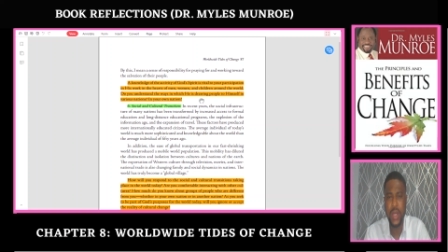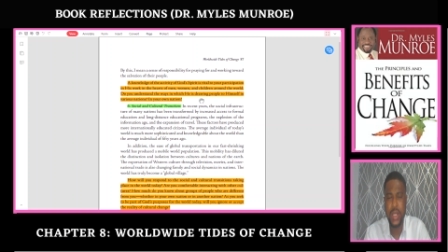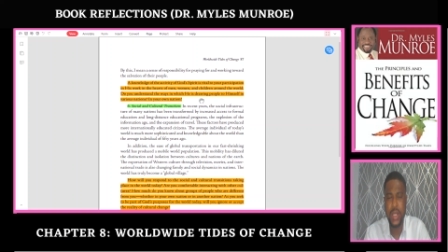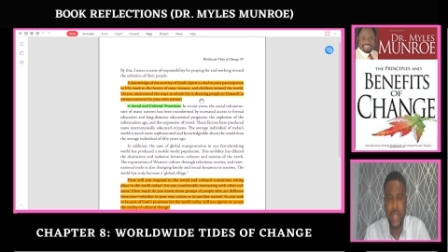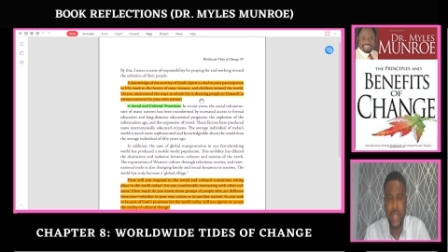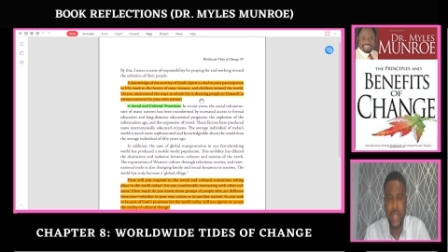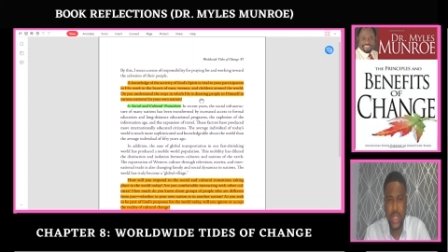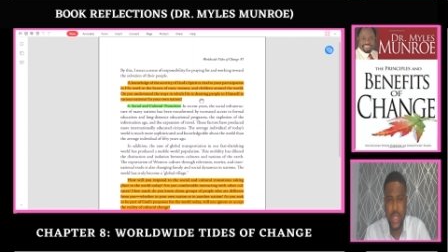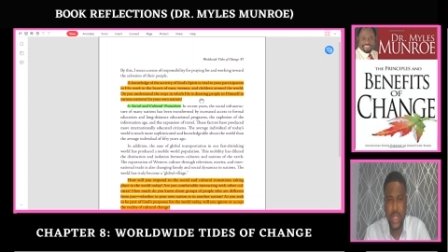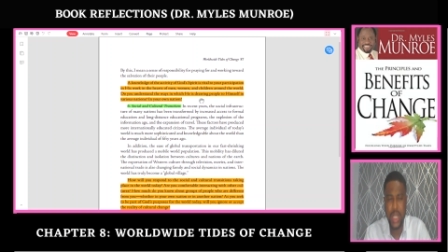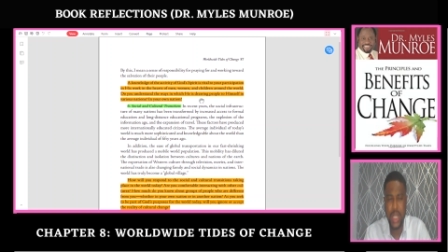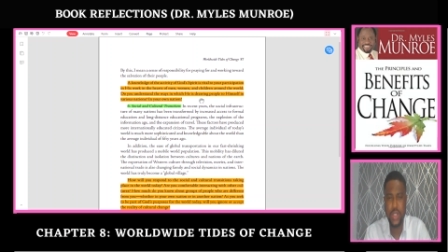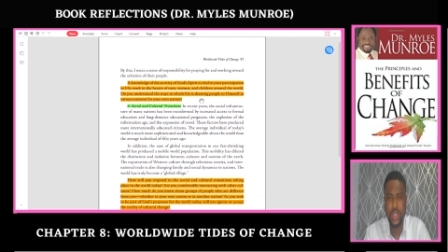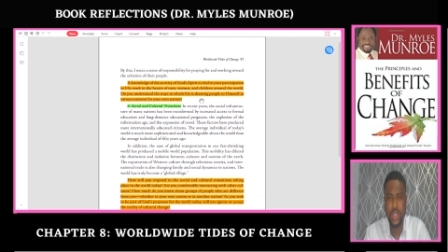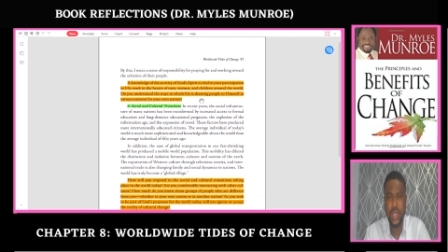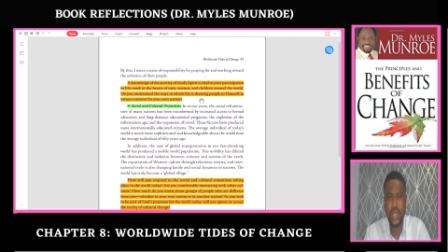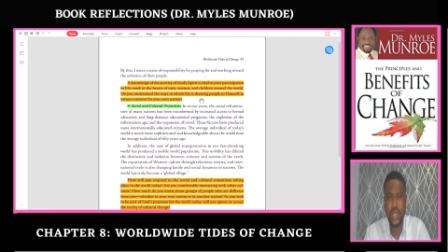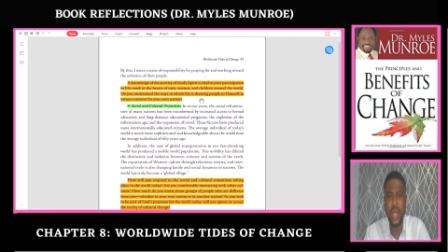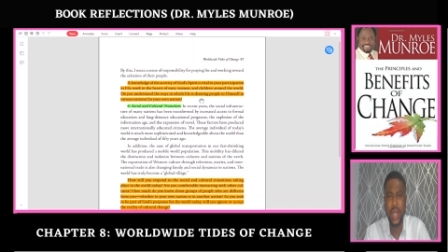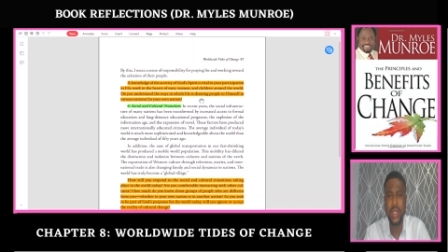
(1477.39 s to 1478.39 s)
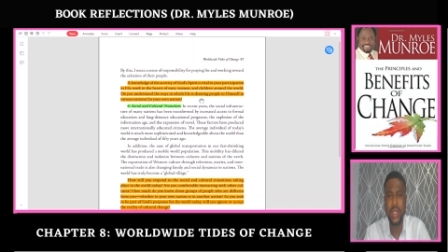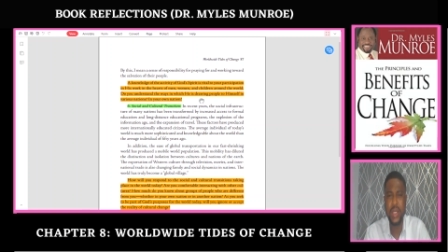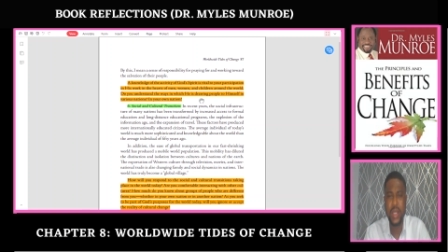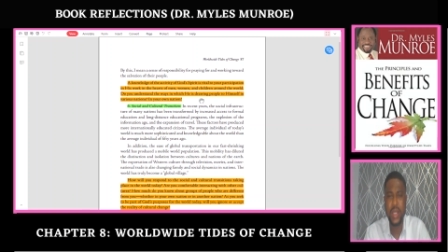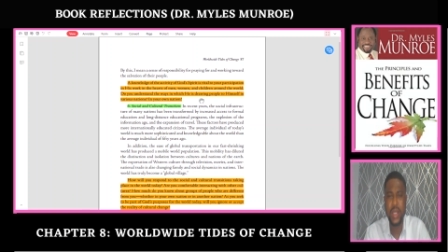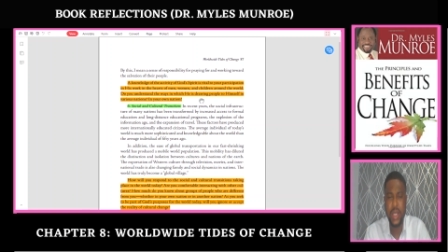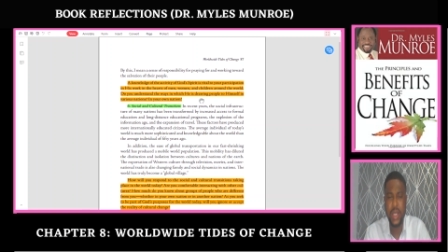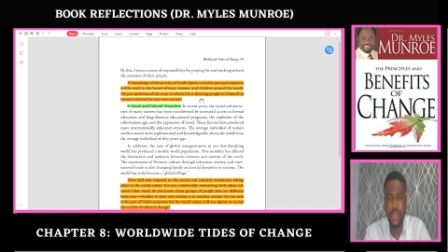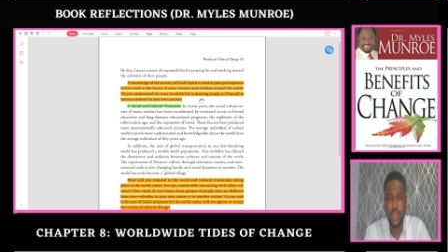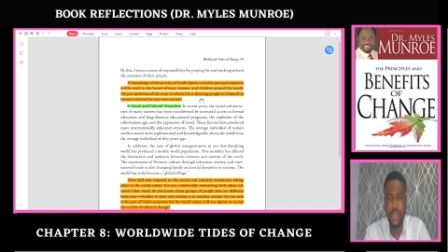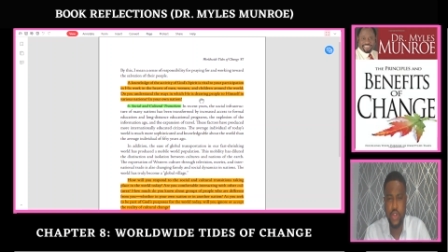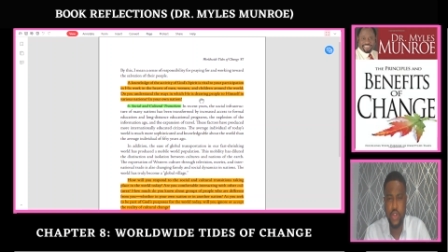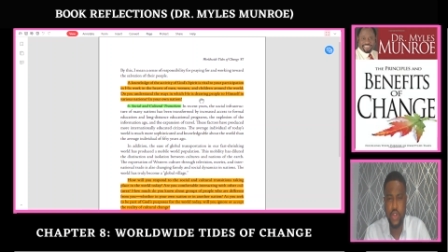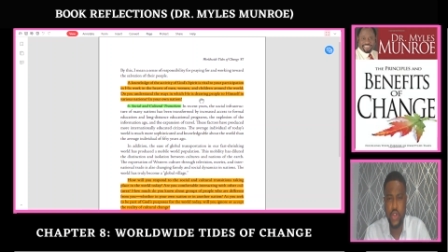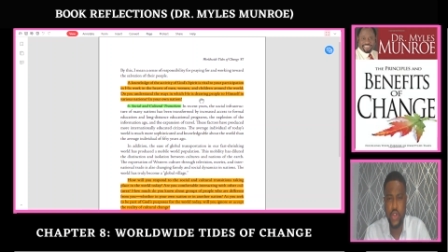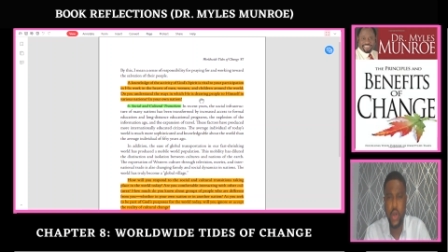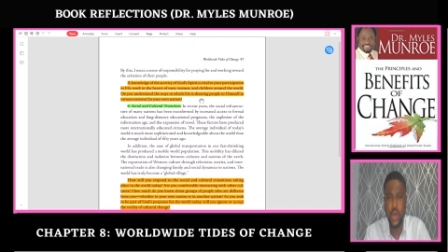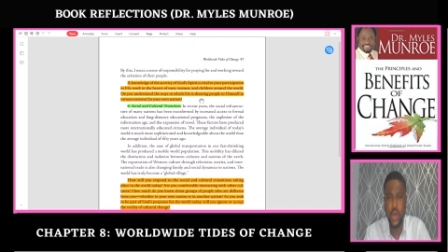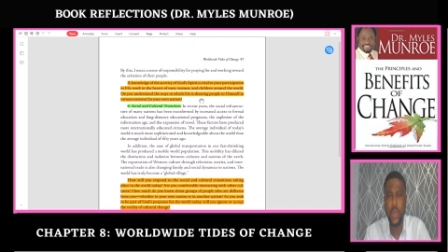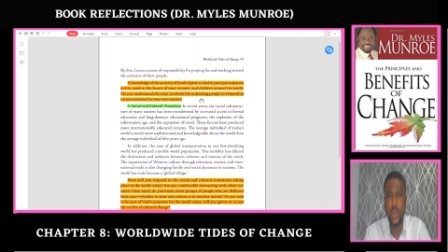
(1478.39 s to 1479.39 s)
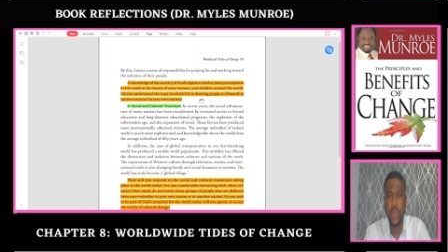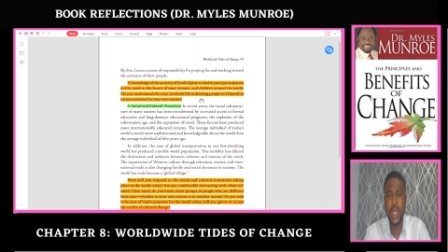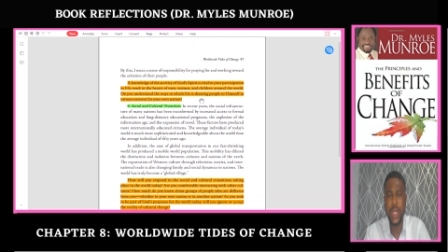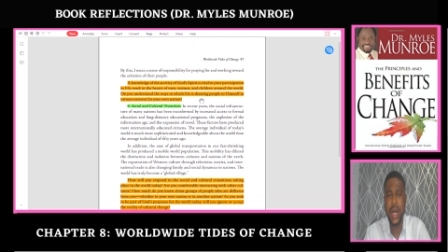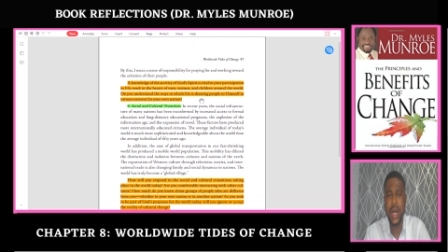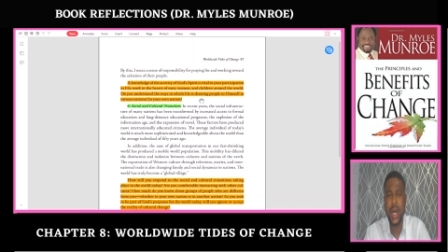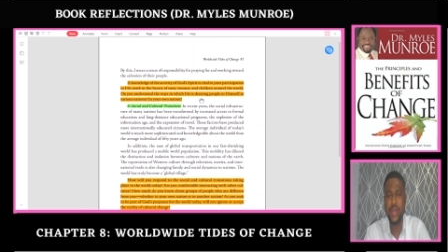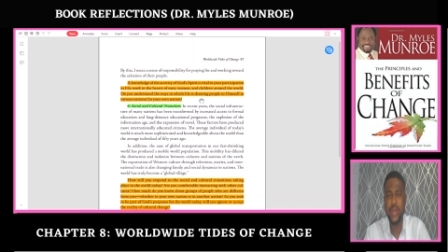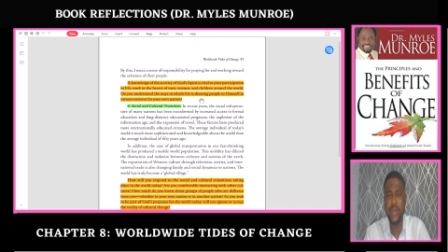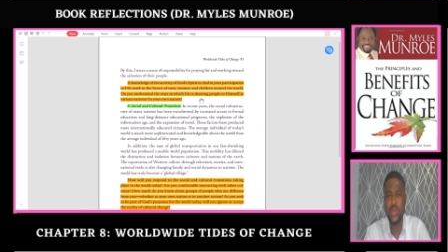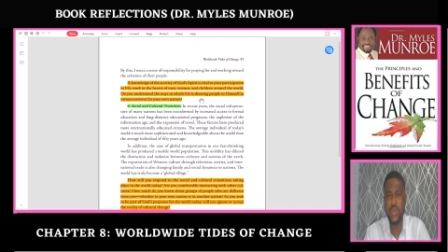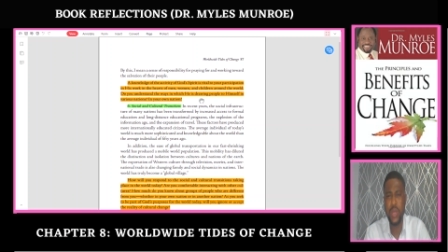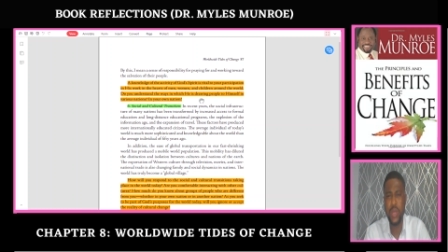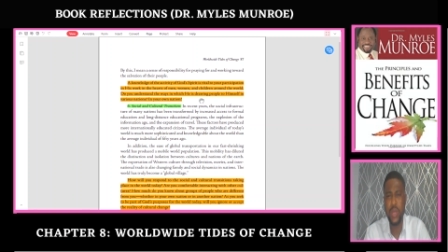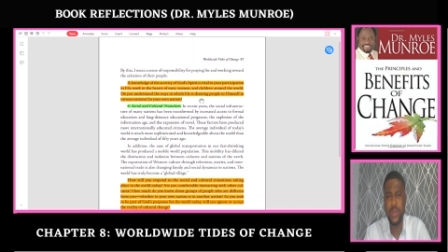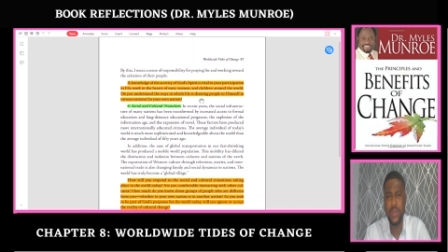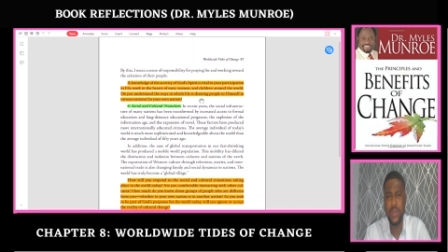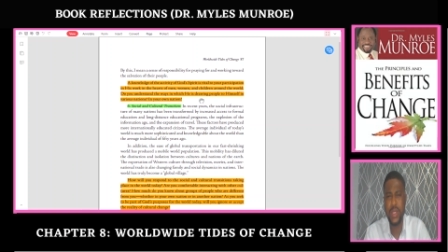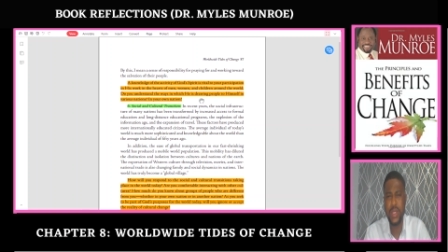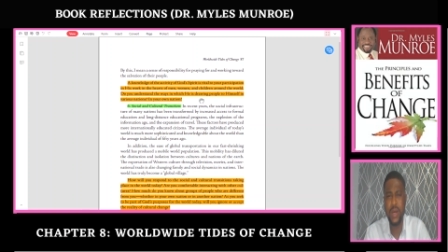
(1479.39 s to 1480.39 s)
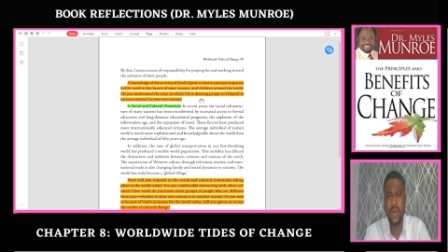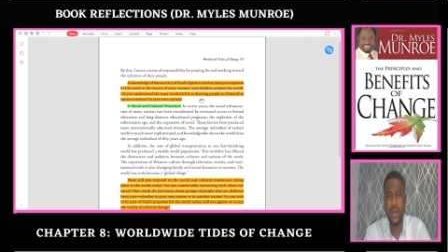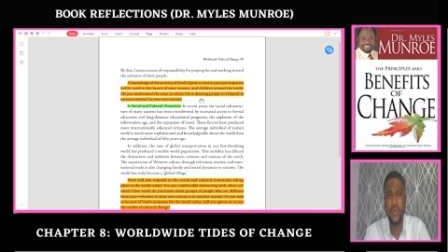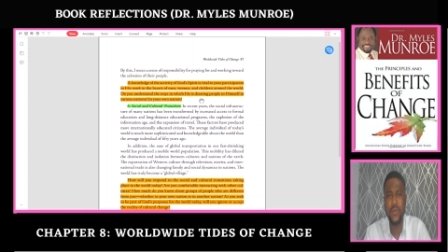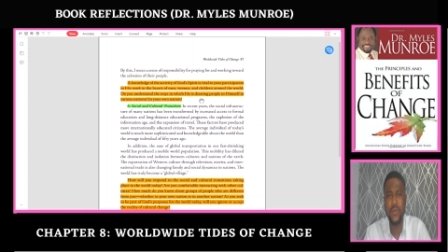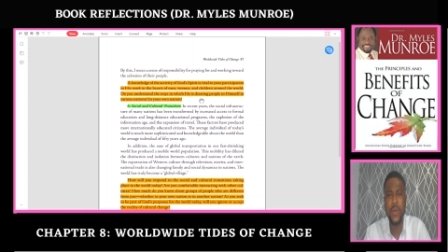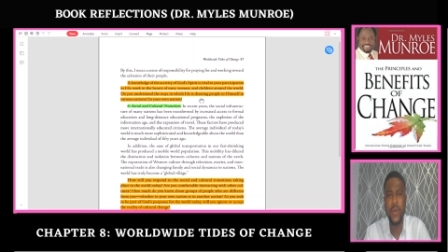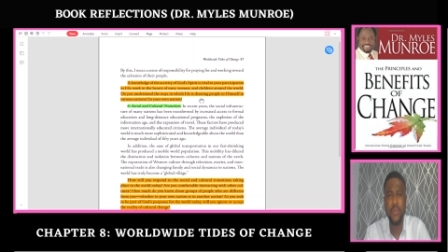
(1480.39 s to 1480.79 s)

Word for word: such that He's drawing us to Himself